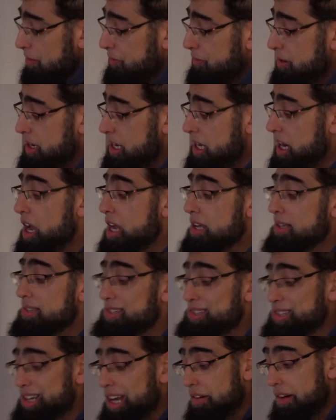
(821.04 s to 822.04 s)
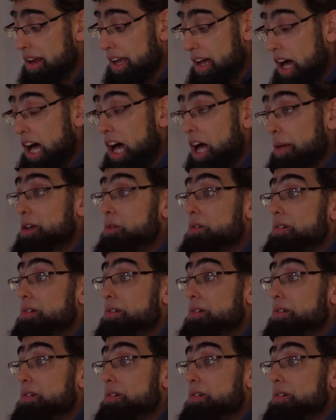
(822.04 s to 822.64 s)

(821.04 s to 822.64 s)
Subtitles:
the Free Syria Army,